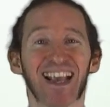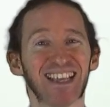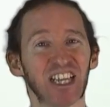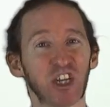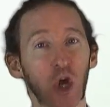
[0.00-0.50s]

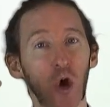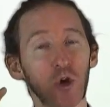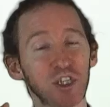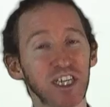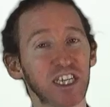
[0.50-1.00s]
is it
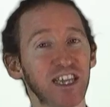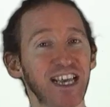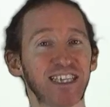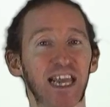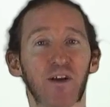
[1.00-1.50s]
goes into
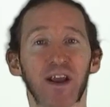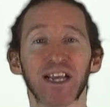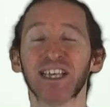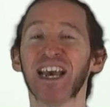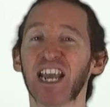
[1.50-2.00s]
these
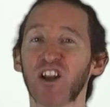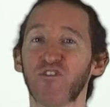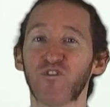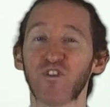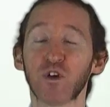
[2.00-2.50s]
areas, it
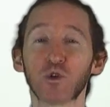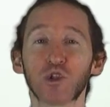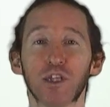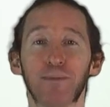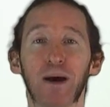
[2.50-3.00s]

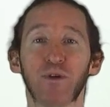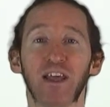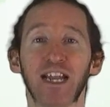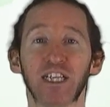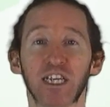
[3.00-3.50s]
fills them up with
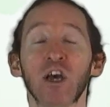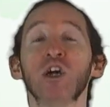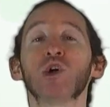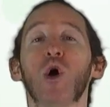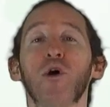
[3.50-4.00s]
energy.
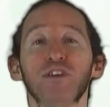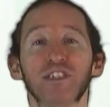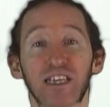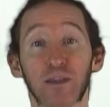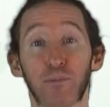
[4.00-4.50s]
So
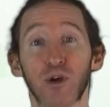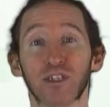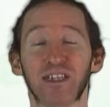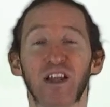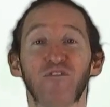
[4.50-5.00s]
obviously the
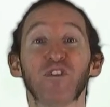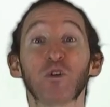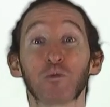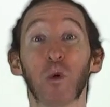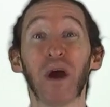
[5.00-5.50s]
person then
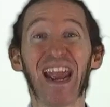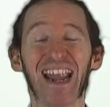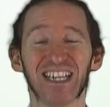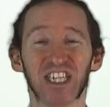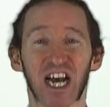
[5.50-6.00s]
feels more
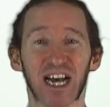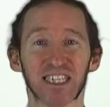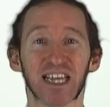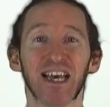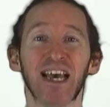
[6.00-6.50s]

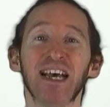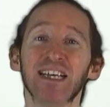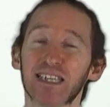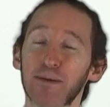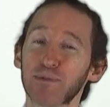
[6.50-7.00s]
energized.
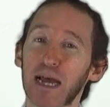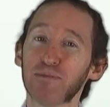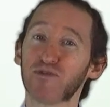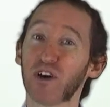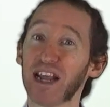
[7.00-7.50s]

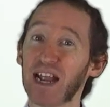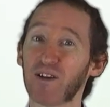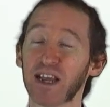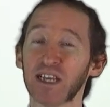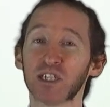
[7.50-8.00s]
Sometimes you've got
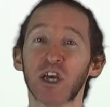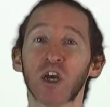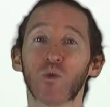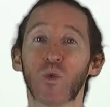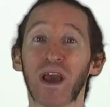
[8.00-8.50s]
areas
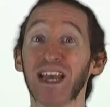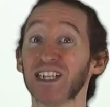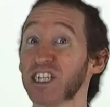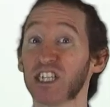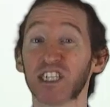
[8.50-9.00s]

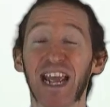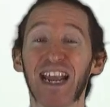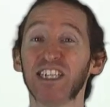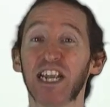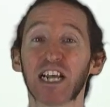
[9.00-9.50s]
which are just
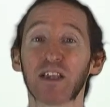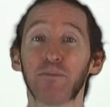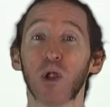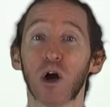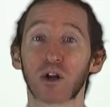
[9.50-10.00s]
energetically
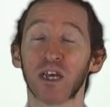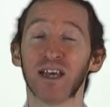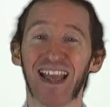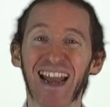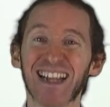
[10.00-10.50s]
blocked.
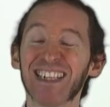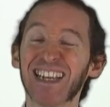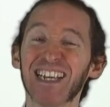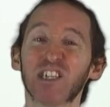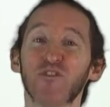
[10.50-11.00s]
The energy
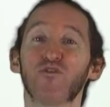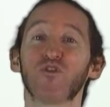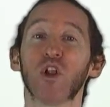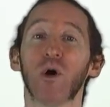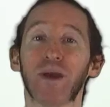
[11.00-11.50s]
isn't
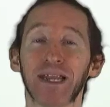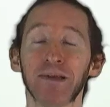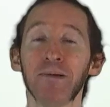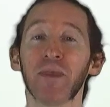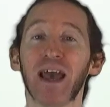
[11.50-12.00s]

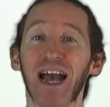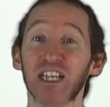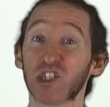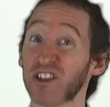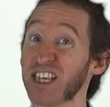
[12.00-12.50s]
flowing,
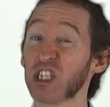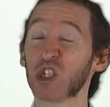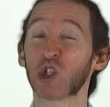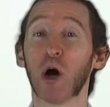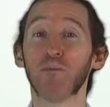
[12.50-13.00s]
and so this
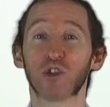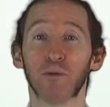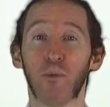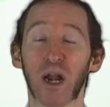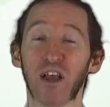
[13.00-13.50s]
stops the
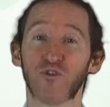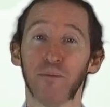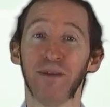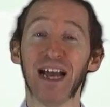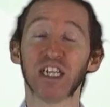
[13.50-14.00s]
body
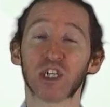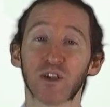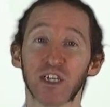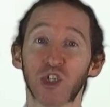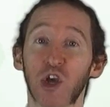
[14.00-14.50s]
from
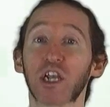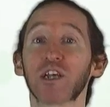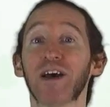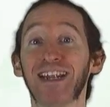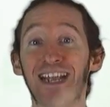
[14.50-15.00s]
naturally
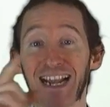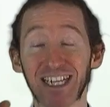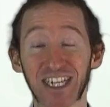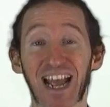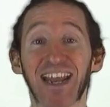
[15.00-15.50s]
circulating
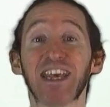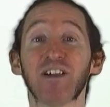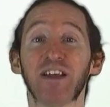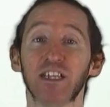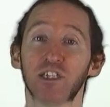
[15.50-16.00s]
energy and
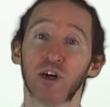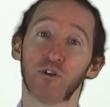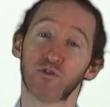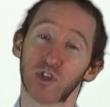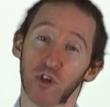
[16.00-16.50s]
healing
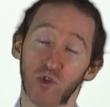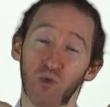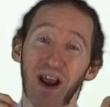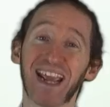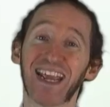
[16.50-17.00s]
itself. So the
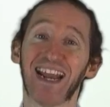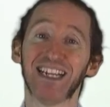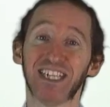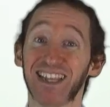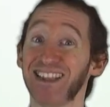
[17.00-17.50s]
Reiki
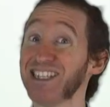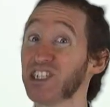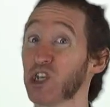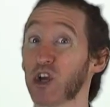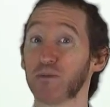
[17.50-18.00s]
energy in these
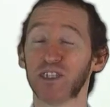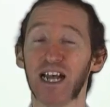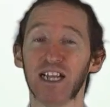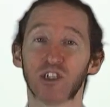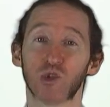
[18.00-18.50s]

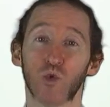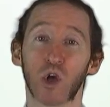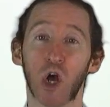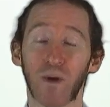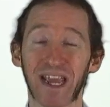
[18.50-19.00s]
circumstances will
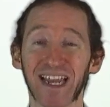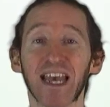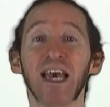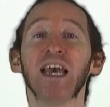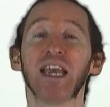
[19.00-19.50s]
go
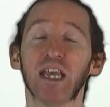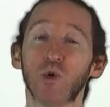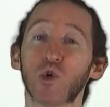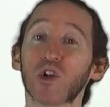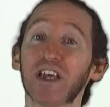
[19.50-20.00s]
in,
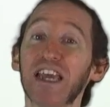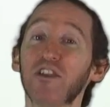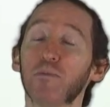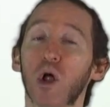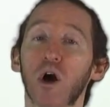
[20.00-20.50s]
it'll clear
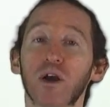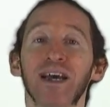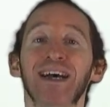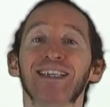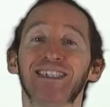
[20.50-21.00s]
the block,
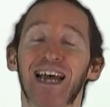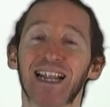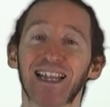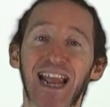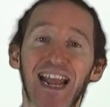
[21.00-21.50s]

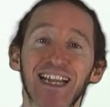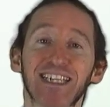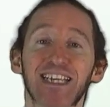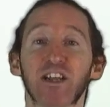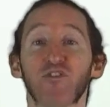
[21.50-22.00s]
suddenly
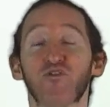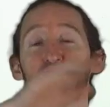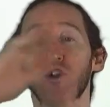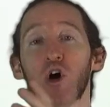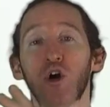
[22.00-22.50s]
energy can
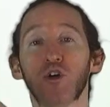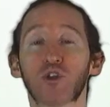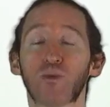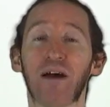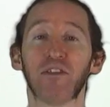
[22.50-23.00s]
flow
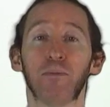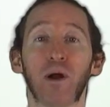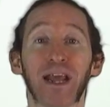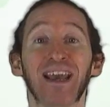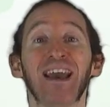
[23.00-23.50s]
throughout the
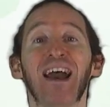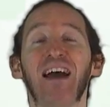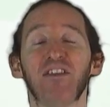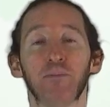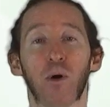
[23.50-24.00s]
body,
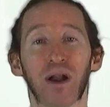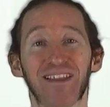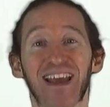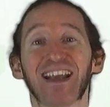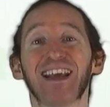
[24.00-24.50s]
and the body
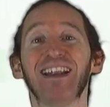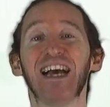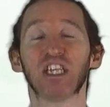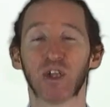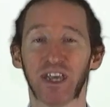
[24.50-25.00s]
then can
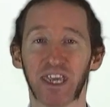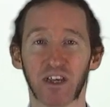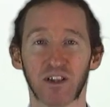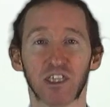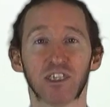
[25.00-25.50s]
naturally
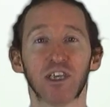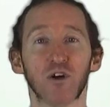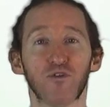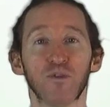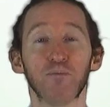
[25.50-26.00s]
heal
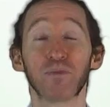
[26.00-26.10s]
itself.